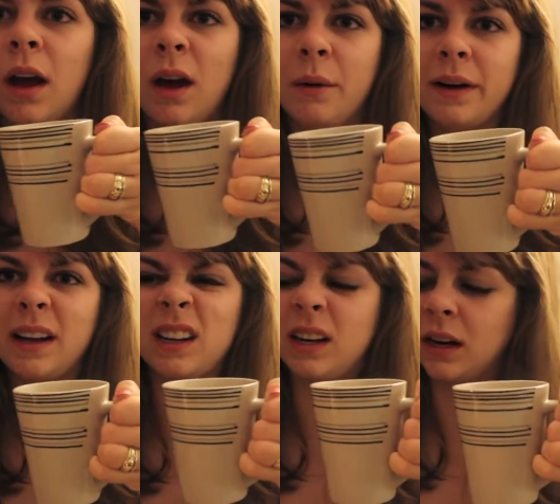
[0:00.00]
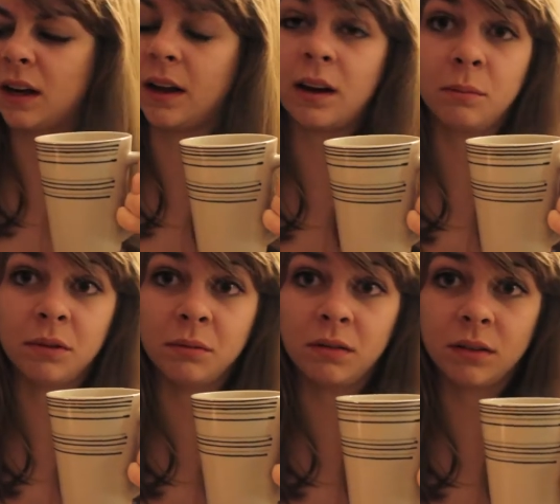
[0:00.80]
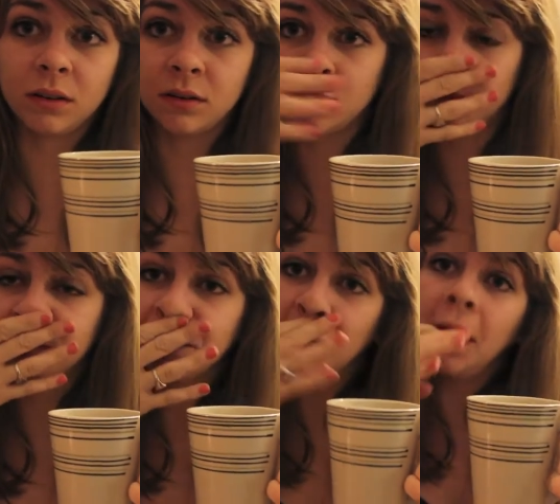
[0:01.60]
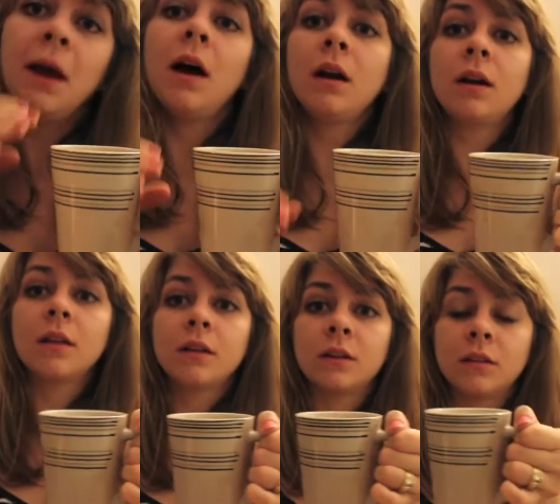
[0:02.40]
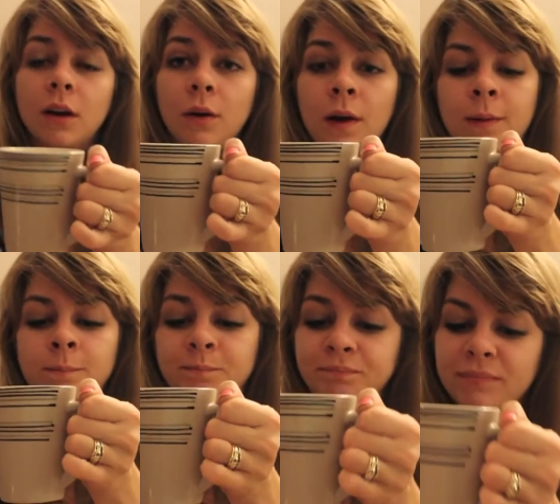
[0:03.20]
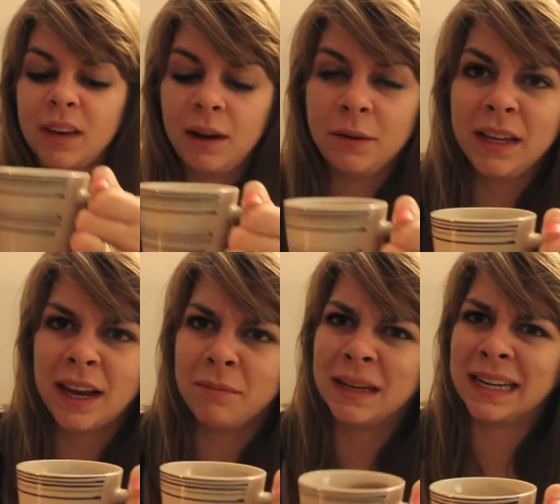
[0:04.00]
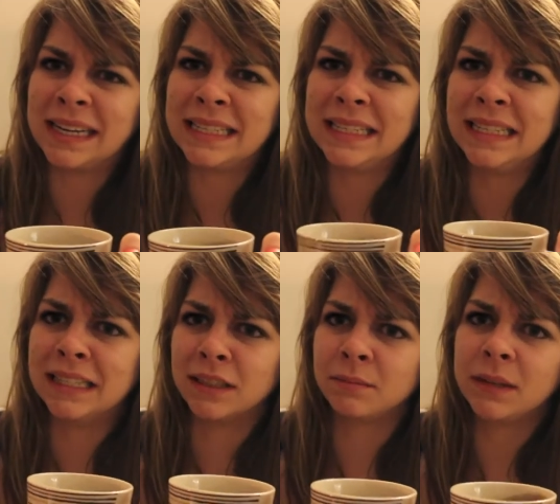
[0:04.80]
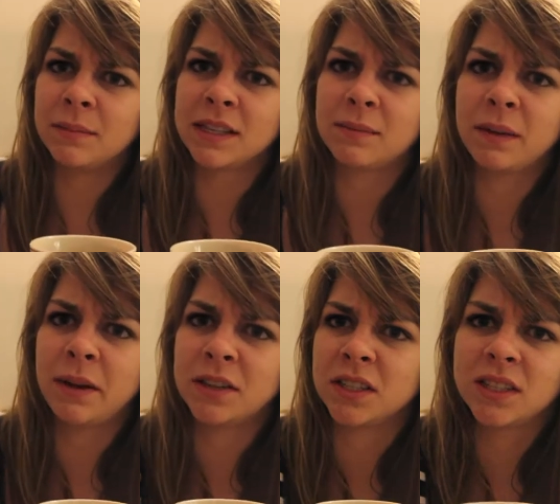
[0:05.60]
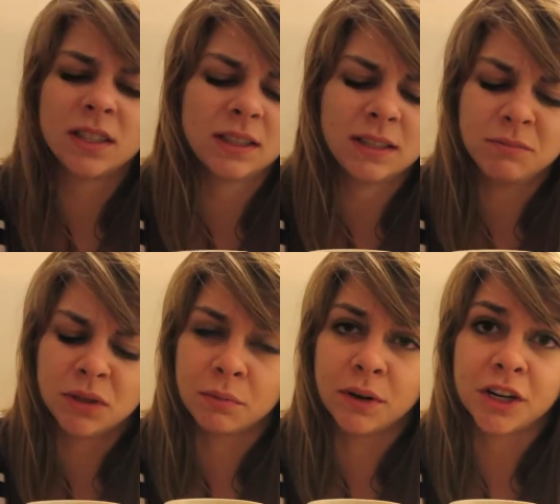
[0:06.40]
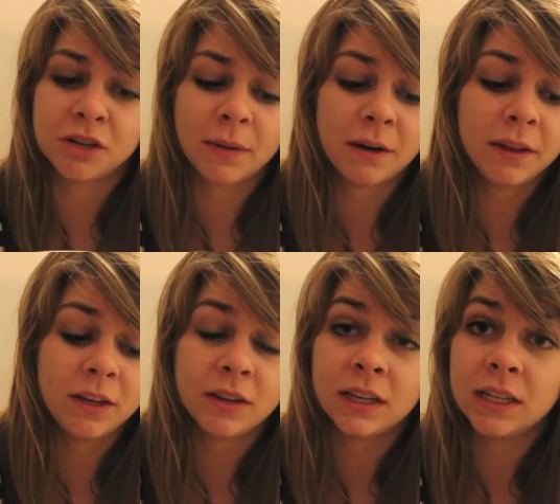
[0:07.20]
Oh, and I burned my fingers. On another note though, um, I really have been liking tea here. Maybe it's something about just it seems so British, but I really do like